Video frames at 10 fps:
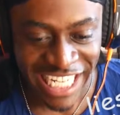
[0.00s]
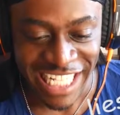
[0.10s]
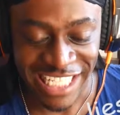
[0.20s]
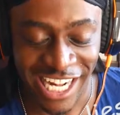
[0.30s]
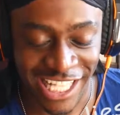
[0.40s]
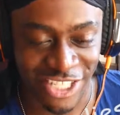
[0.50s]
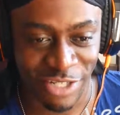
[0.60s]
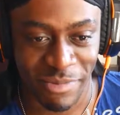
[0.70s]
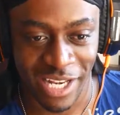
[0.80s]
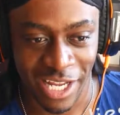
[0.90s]
It's not
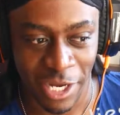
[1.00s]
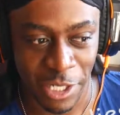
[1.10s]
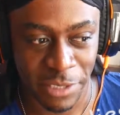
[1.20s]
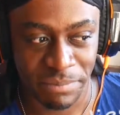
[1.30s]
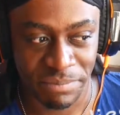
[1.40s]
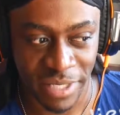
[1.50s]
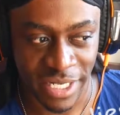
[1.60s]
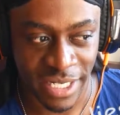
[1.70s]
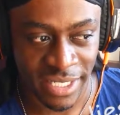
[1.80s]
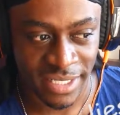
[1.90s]
extremely loud,
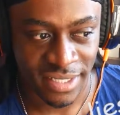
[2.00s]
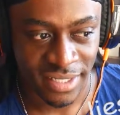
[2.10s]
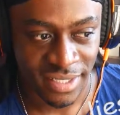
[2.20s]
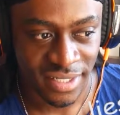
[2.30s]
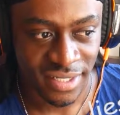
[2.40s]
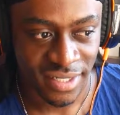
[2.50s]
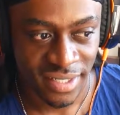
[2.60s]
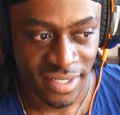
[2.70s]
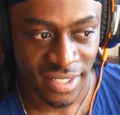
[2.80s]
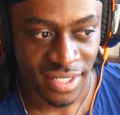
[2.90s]
but
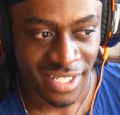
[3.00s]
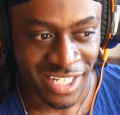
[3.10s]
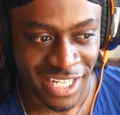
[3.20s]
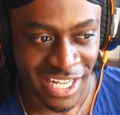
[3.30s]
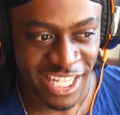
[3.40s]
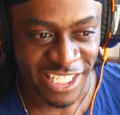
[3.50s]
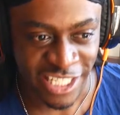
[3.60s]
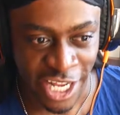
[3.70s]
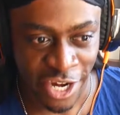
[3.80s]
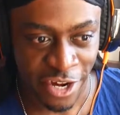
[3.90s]
it's
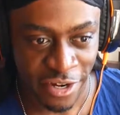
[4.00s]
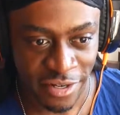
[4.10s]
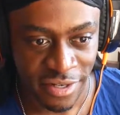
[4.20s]
there.